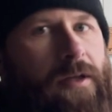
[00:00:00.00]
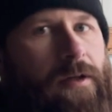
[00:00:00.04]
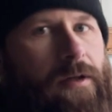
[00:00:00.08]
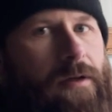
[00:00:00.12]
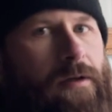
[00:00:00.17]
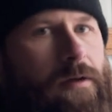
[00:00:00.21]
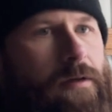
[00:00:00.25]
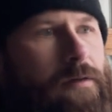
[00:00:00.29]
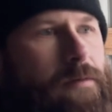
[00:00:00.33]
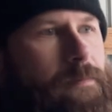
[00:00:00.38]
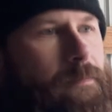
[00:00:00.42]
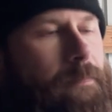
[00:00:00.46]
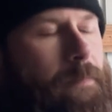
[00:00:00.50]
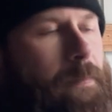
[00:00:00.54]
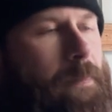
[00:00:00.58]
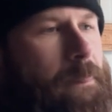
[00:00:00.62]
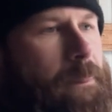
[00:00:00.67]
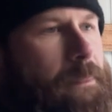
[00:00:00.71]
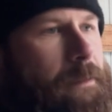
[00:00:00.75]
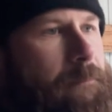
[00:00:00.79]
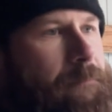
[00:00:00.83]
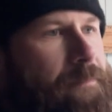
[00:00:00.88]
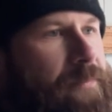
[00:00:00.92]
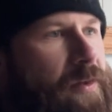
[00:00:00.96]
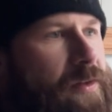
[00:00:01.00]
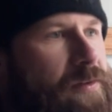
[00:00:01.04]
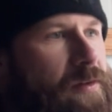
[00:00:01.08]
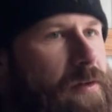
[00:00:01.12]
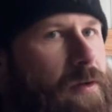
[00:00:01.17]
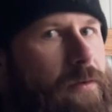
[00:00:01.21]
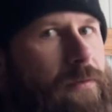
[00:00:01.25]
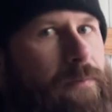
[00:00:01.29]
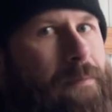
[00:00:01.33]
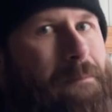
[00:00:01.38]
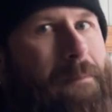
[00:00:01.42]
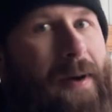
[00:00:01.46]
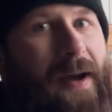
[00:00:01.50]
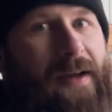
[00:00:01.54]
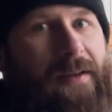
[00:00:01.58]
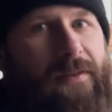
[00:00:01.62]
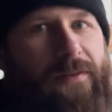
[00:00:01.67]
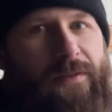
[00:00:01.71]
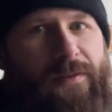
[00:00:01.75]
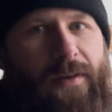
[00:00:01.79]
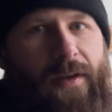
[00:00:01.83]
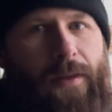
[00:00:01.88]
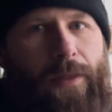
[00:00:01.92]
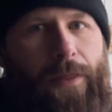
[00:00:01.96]
here. That's enough
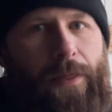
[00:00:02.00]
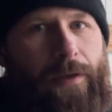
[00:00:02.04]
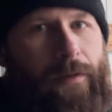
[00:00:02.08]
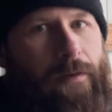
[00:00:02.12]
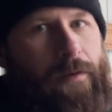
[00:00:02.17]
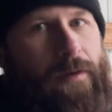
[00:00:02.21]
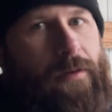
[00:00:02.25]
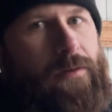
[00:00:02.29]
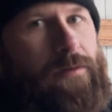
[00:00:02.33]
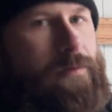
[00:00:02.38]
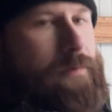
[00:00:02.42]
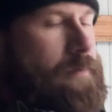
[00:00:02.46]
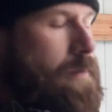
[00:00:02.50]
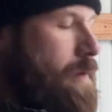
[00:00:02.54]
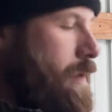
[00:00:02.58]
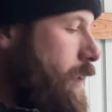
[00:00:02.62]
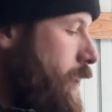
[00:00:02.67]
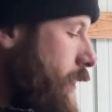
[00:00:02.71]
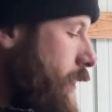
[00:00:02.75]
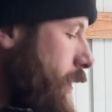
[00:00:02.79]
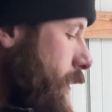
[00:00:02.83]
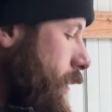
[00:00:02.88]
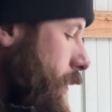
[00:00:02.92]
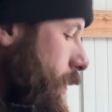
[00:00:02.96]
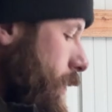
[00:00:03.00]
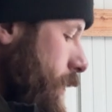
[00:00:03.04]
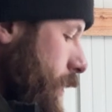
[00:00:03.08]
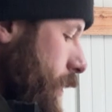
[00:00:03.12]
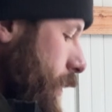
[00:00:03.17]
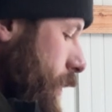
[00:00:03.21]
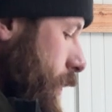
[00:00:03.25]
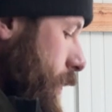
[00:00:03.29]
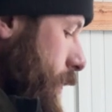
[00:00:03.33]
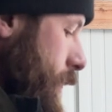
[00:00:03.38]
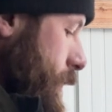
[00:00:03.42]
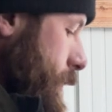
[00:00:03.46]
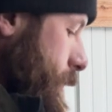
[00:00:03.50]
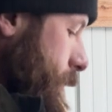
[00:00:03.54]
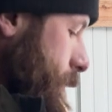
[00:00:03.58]
mindset theories for the day, I think.